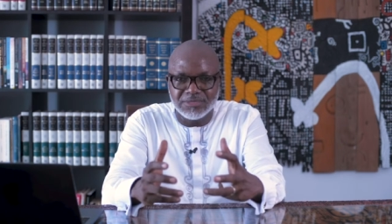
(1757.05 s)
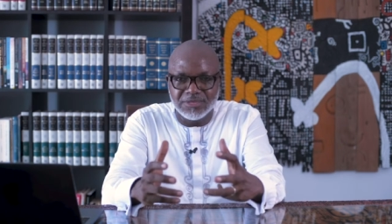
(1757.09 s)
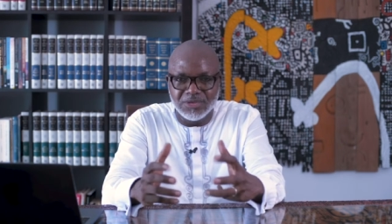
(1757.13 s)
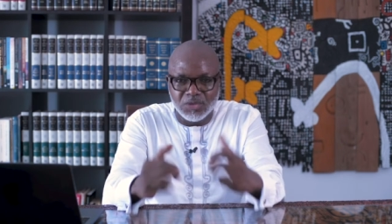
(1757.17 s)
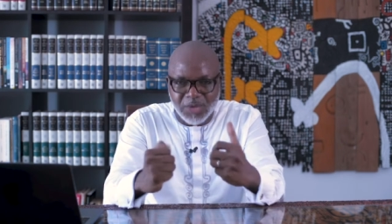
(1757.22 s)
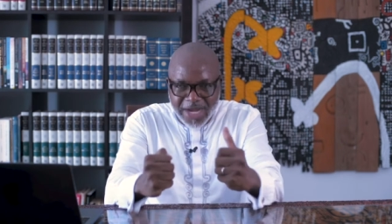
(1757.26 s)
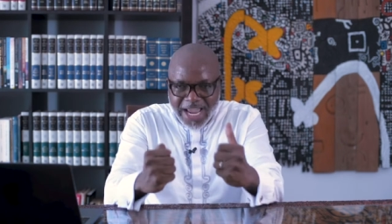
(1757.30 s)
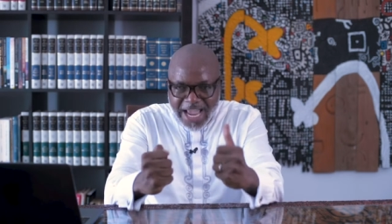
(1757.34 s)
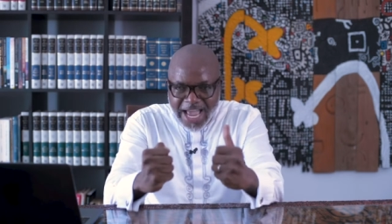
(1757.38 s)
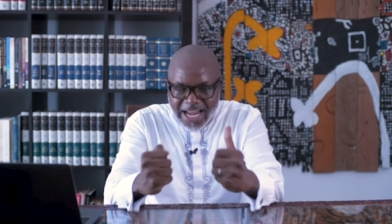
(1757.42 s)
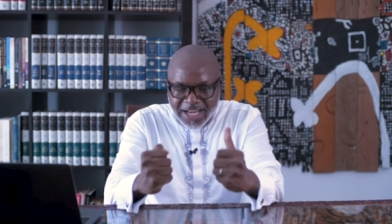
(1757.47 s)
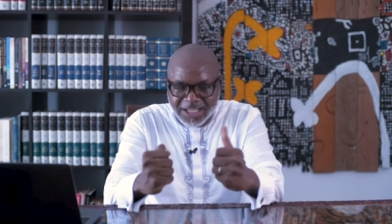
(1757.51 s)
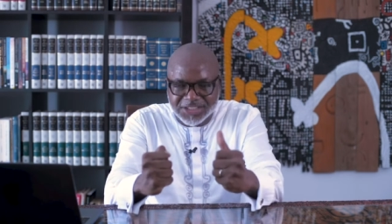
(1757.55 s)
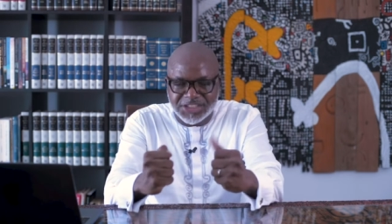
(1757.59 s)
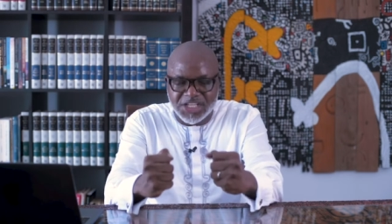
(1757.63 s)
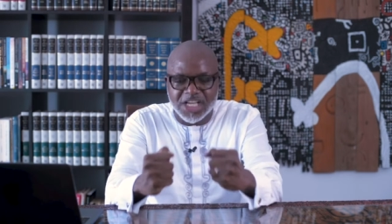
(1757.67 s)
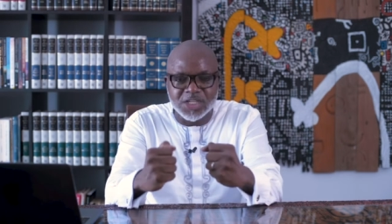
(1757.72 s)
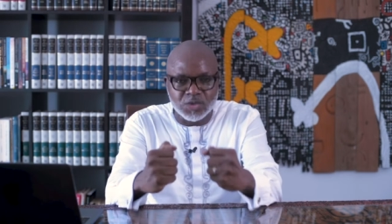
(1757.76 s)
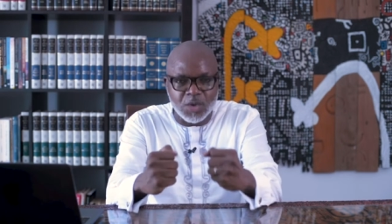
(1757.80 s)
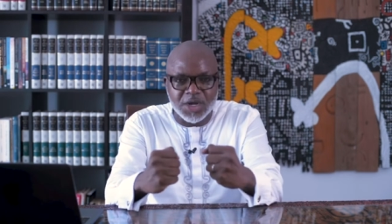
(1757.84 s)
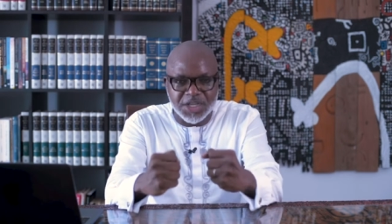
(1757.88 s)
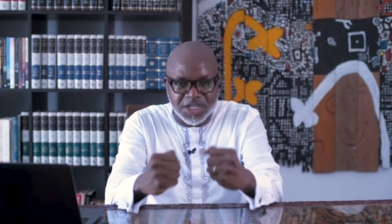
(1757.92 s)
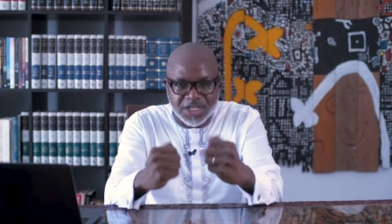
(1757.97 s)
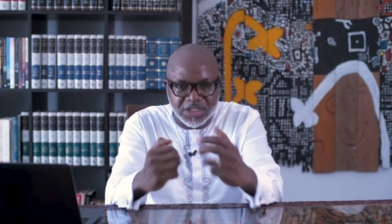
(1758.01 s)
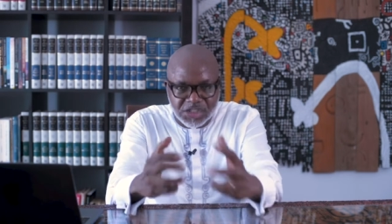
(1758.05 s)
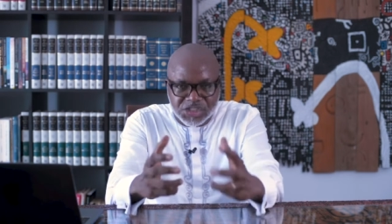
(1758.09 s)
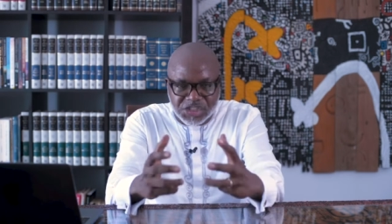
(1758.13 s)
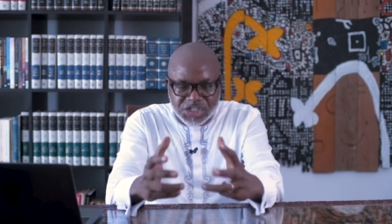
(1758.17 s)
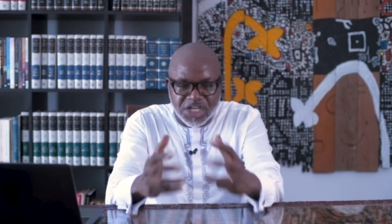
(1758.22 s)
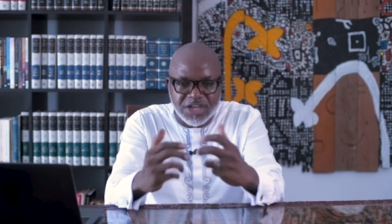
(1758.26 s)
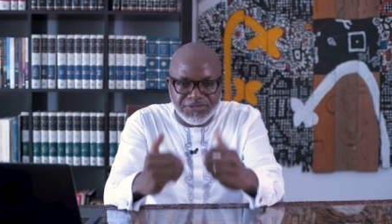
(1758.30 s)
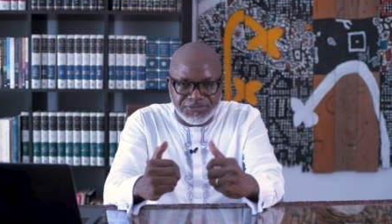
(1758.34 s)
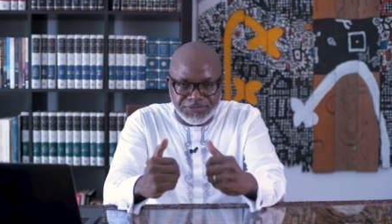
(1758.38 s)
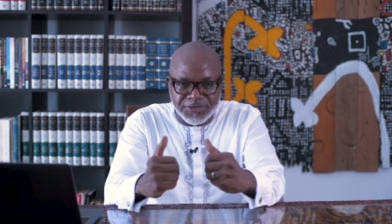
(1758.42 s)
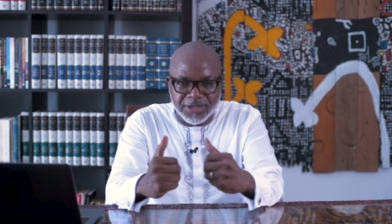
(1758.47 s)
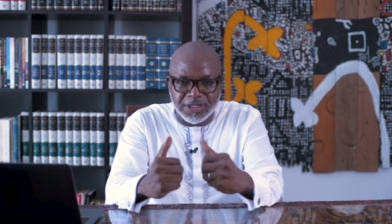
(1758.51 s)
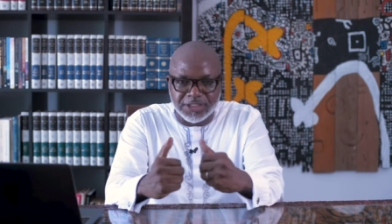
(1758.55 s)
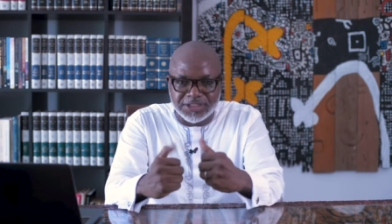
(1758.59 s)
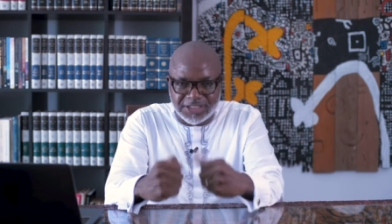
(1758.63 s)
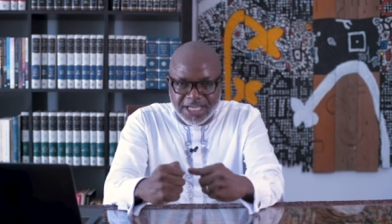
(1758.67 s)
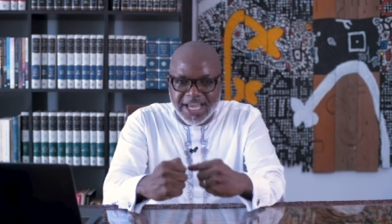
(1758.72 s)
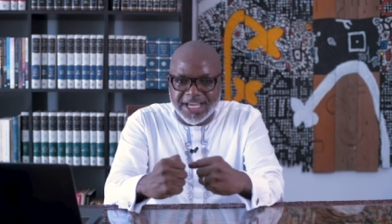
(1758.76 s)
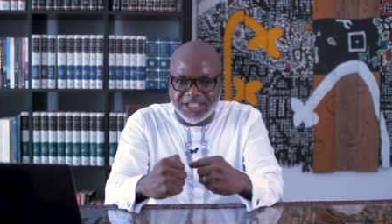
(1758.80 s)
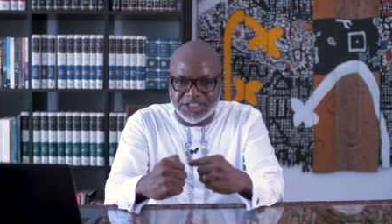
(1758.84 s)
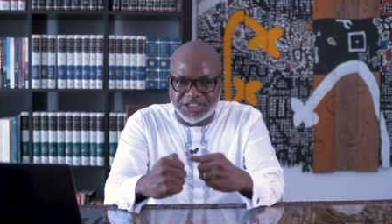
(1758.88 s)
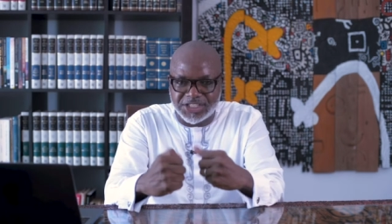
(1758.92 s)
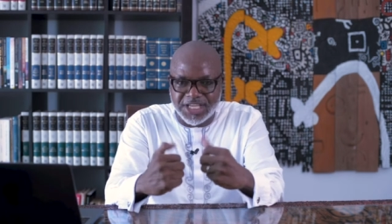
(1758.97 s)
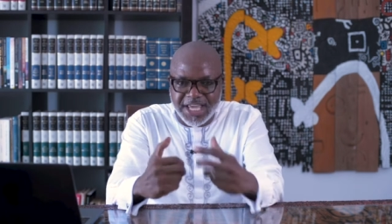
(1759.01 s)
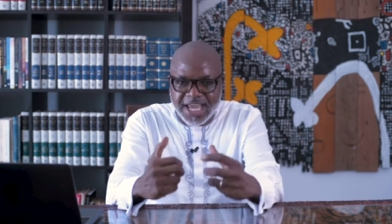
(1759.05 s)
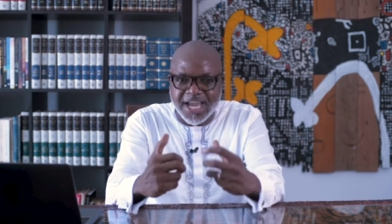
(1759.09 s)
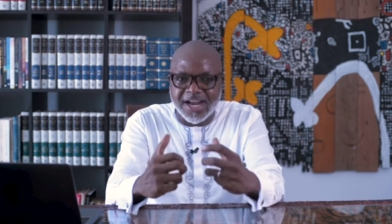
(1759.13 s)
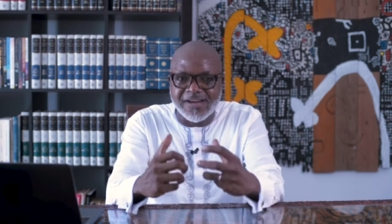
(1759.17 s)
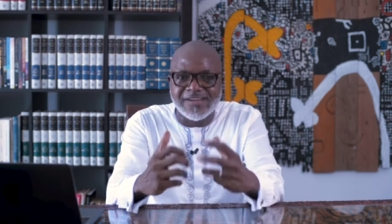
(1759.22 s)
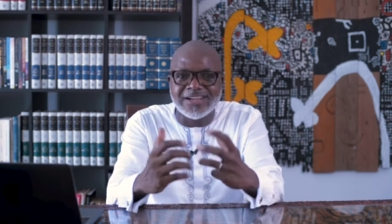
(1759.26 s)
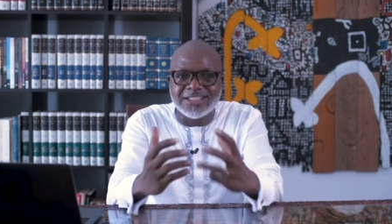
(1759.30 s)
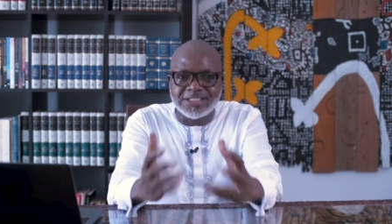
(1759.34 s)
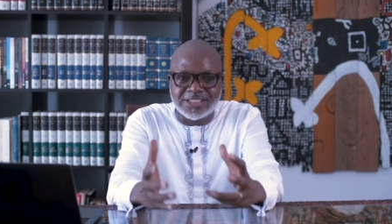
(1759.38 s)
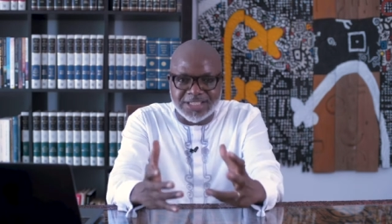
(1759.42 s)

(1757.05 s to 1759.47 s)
Reality is what you can see, feel, taste, hear, and